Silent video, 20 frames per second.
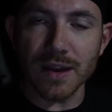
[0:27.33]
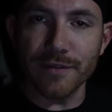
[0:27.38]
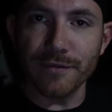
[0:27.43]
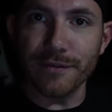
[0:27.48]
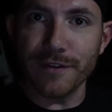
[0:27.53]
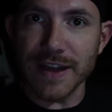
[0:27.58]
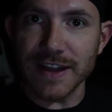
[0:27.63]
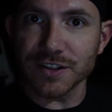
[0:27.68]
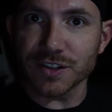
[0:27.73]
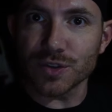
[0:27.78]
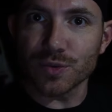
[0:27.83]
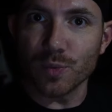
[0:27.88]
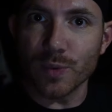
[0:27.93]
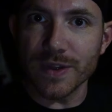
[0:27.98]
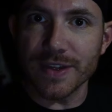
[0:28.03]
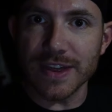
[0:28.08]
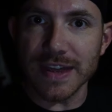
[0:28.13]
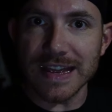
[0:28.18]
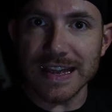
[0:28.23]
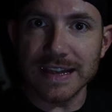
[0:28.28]
events
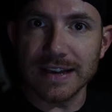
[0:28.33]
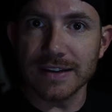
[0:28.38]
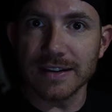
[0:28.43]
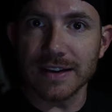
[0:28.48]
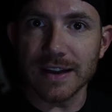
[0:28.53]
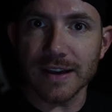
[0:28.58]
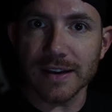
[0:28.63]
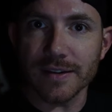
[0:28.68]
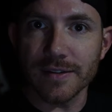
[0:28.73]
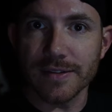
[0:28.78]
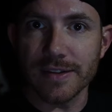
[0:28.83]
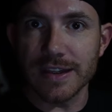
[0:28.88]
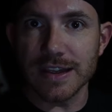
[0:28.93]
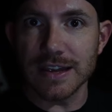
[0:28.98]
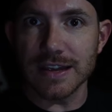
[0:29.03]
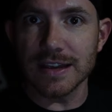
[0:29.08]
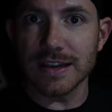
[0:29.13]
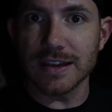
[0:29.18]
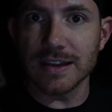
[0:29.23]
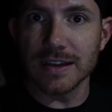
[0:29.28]
within
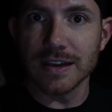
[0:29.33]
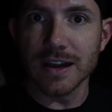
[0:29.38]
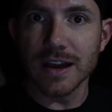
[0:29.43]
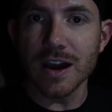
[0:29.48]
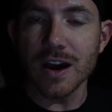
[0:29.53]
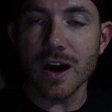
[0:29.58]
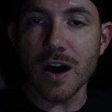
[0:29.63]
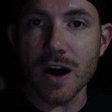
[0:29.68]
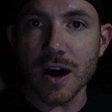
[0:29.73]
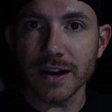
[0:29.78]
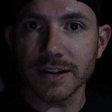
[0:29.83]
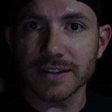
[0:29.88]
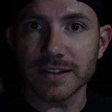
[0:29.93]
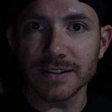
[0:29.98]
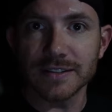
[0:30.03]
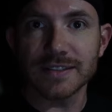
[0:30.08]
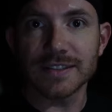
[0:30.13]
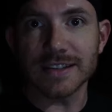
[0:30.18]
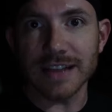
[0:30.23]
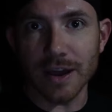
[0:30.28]
the
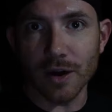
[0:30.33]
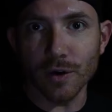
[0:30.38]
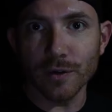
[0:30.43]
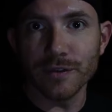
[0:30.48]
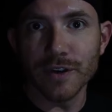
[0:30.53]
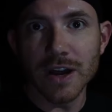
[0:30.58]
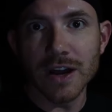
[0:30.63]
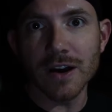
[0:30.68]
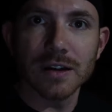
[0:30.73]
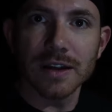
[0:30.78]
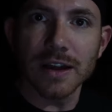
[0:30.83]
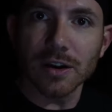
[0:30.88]
haunt itself,